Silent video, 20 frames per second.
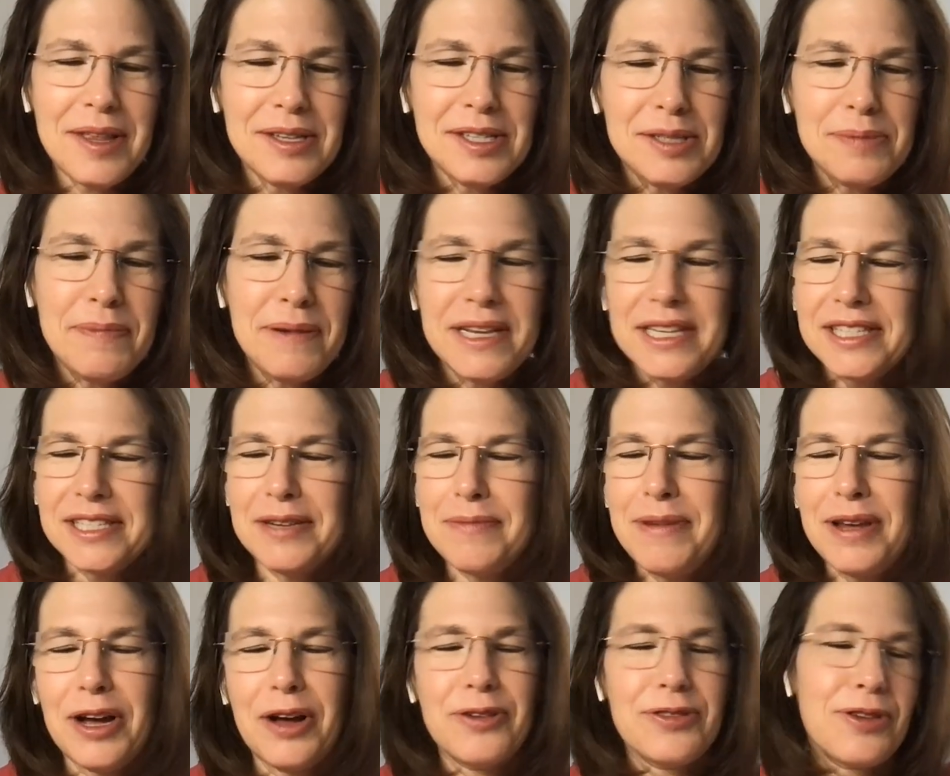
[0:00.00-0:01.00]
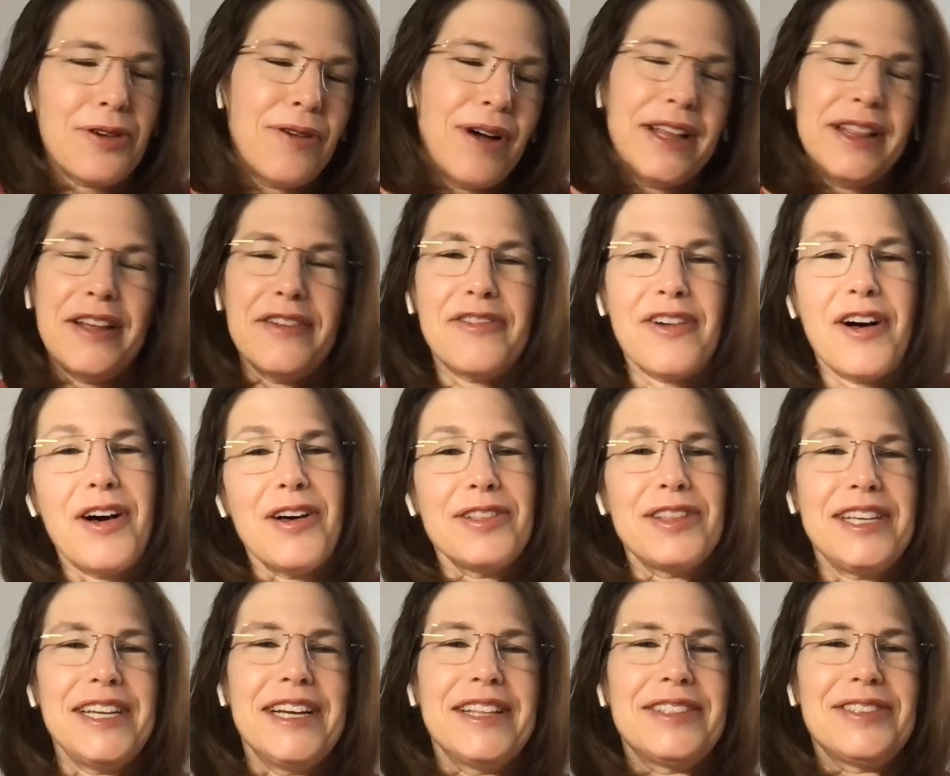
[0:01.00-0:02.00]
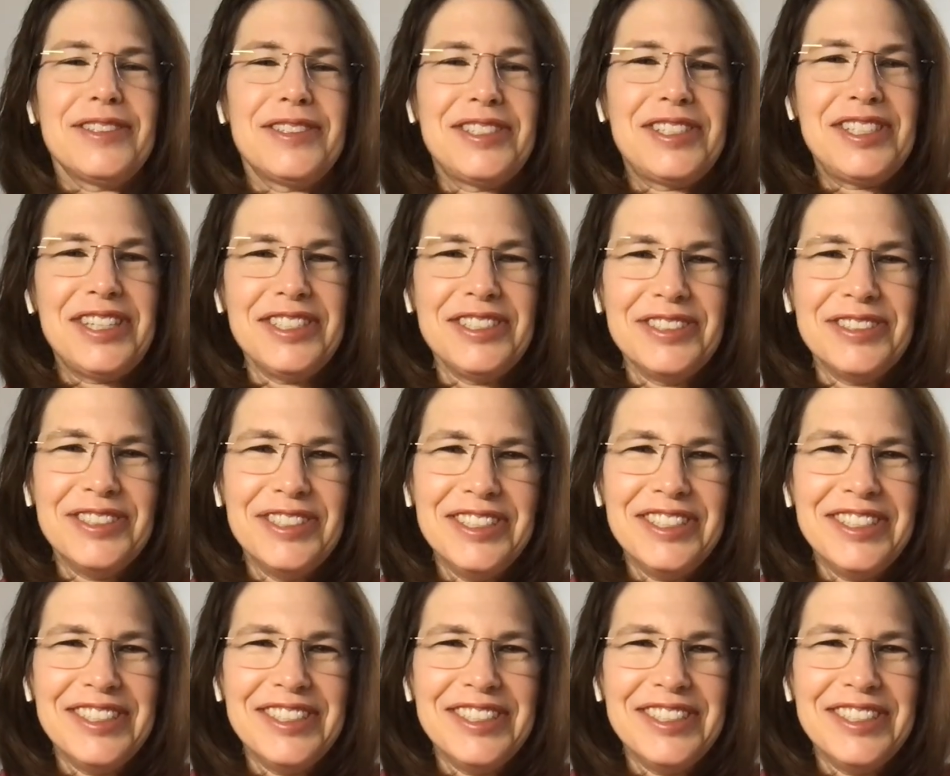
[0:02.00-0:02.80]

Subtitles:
speaks to me, although I love all the others too.